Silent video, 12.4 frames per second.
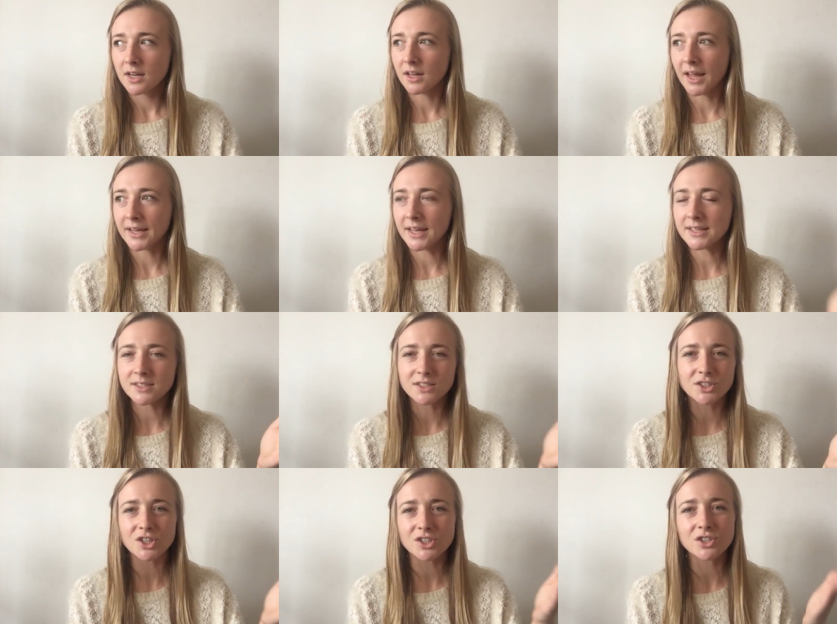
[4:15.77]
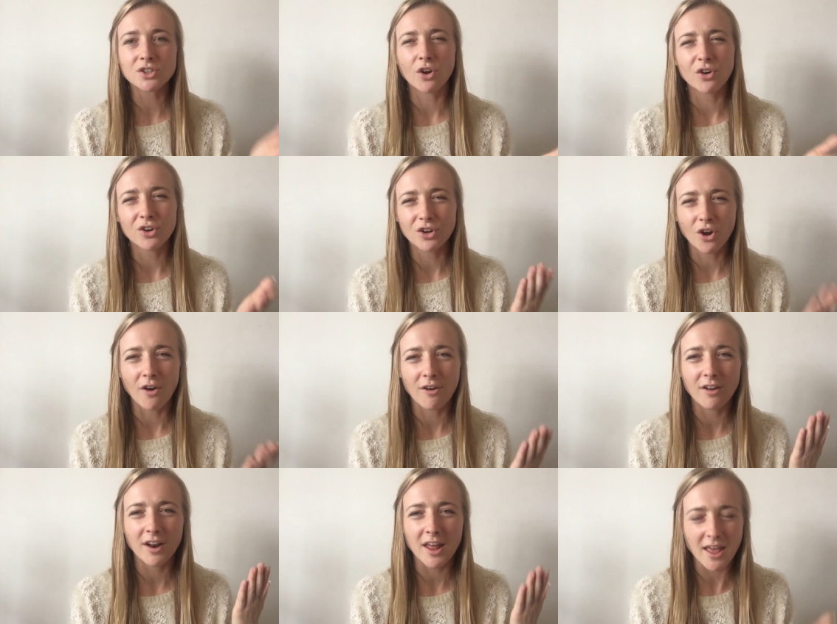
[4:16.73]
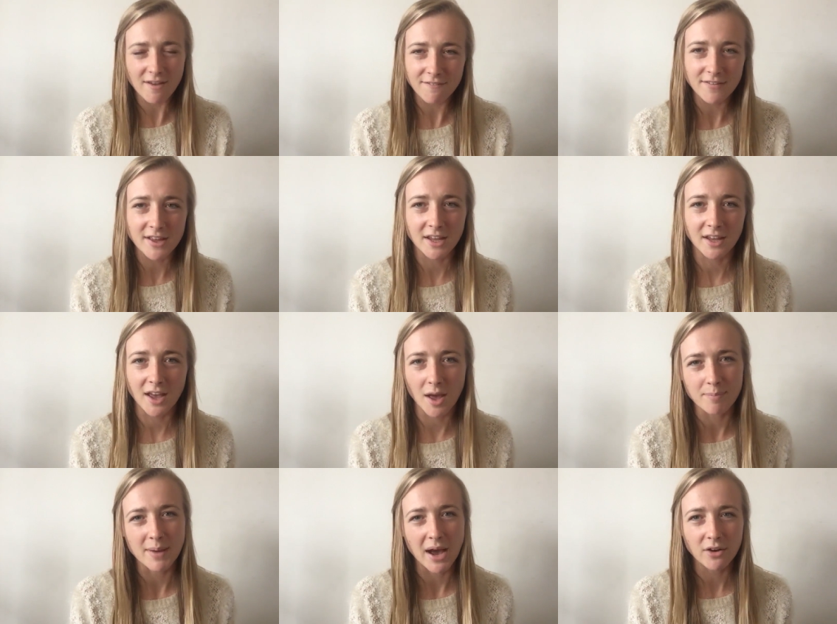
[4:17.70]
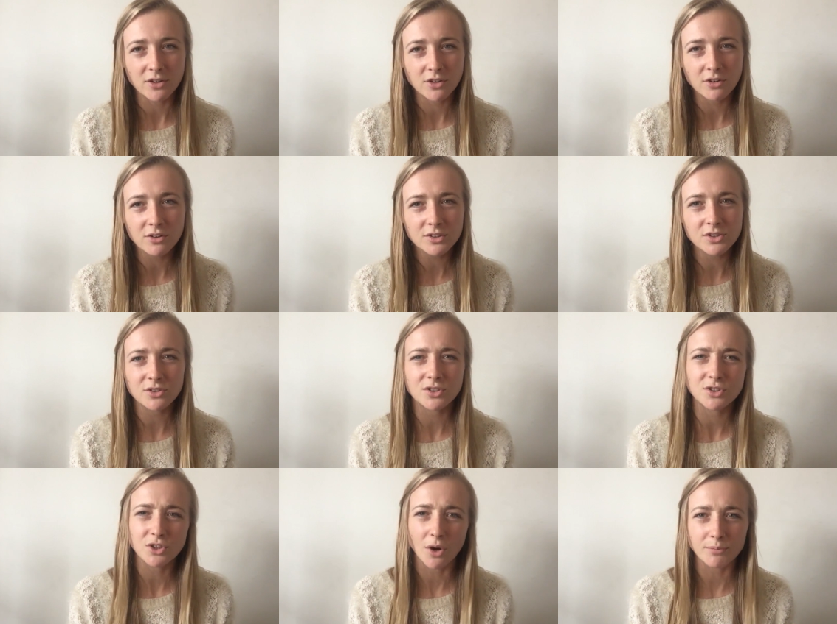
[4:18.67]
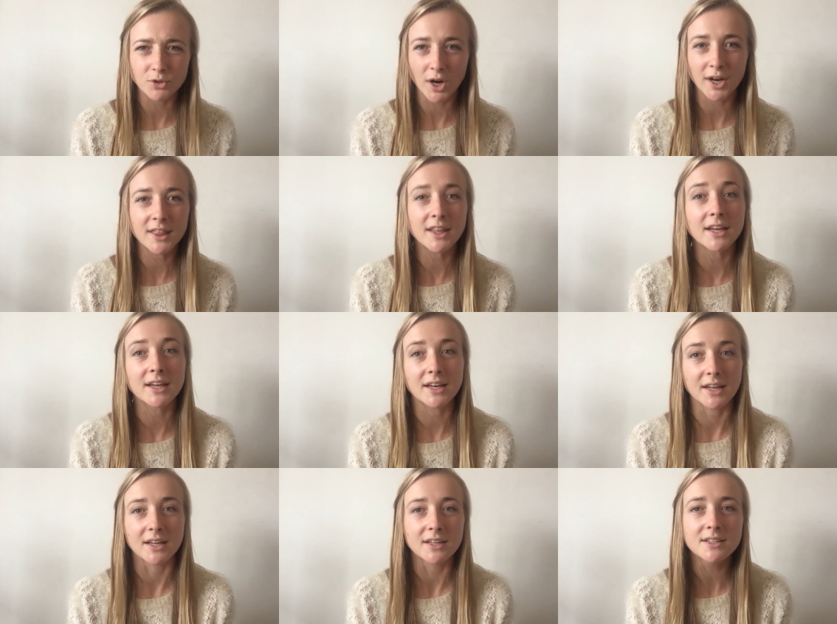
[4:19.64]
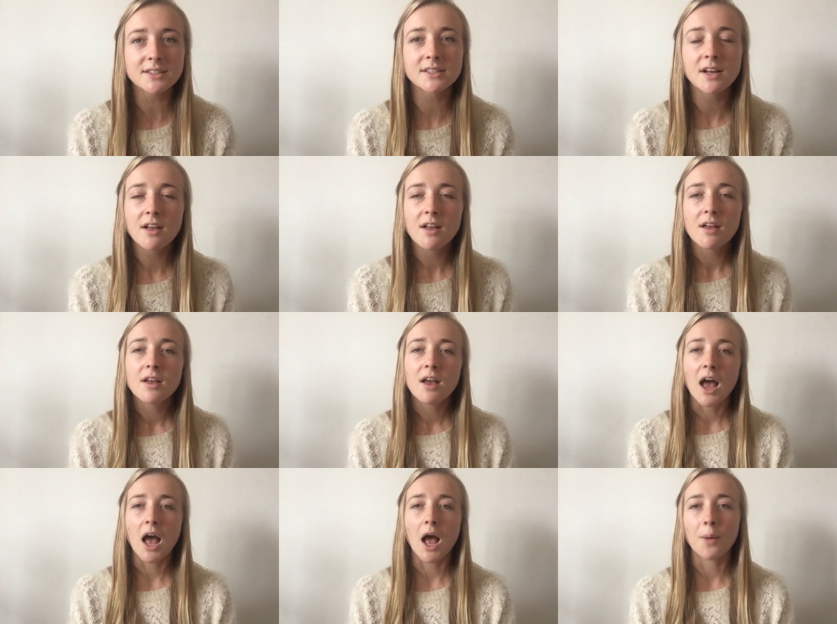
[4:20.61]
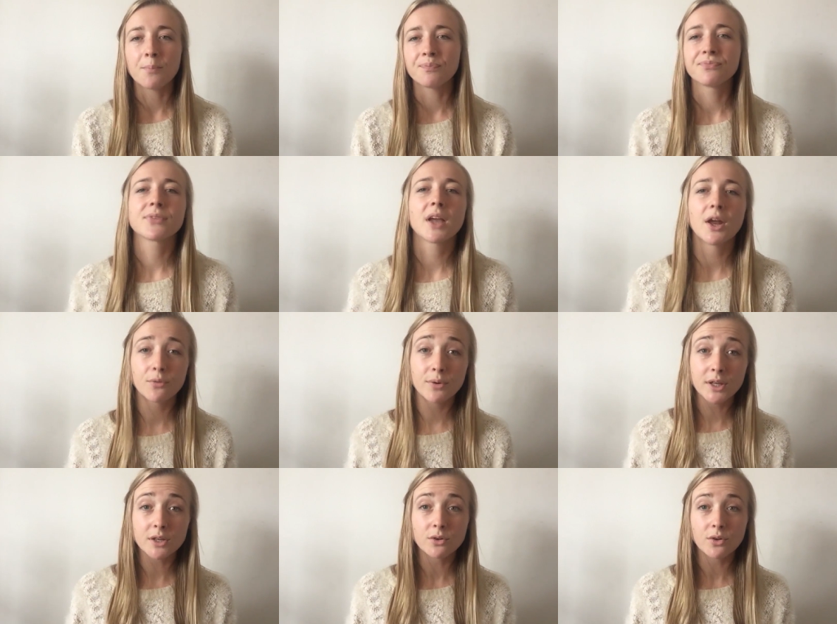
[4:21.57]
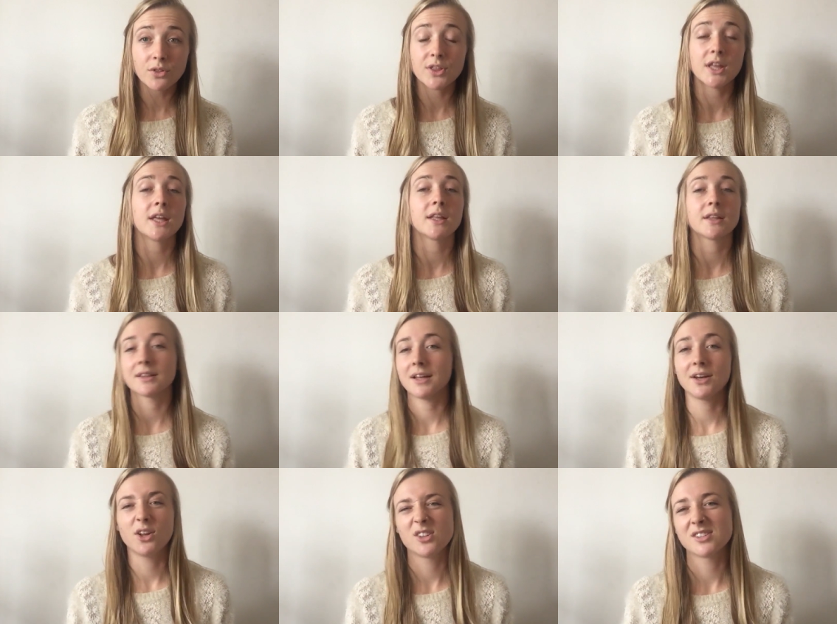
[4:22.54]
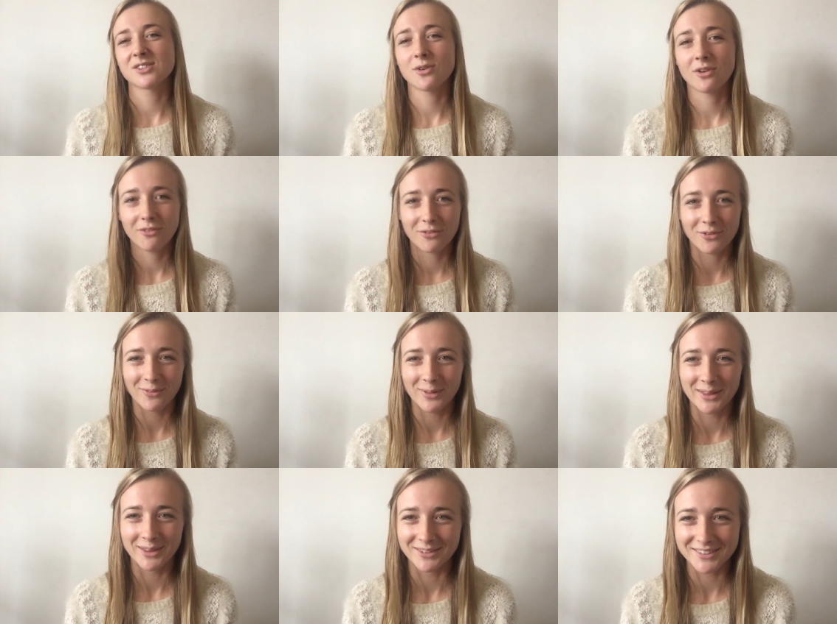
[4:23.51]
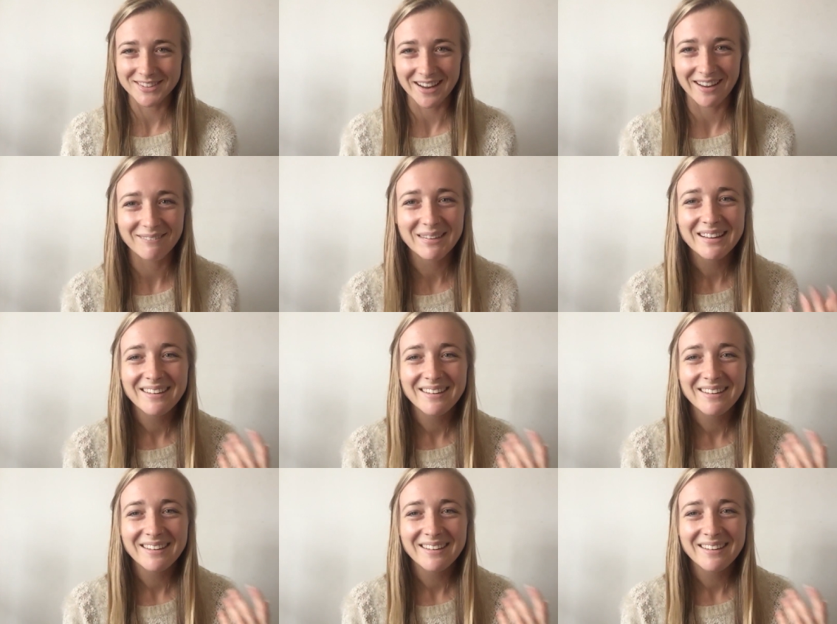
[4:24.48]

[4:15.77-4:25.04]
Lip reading: like, it's just so not effing about you. So stop trying to think it is. A really cool thing, I know it's going on for a really long time,